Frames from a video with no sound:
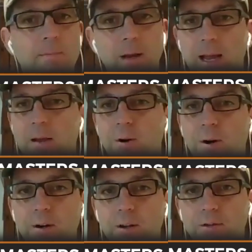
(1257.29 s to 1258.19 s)
But I ain't
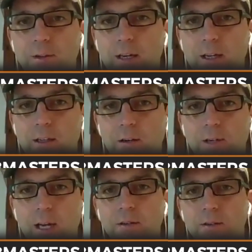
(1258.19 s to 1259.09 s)
working on the second
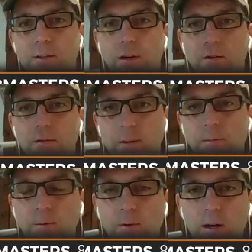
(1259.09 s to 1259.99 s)
location till
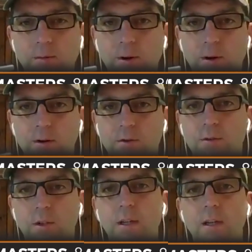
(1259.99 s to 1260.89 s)
number 1 works.
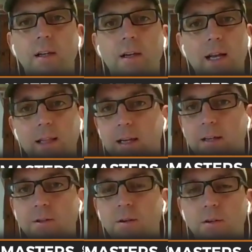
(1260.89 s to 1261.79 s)
And then I
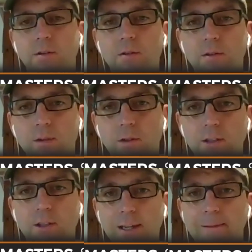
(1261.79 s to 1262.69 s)
do it as
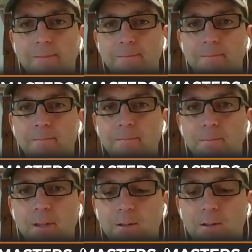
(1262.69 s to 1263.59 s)
legit.
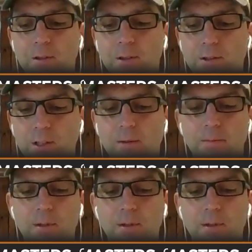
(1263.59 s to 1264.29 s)
I do it legit.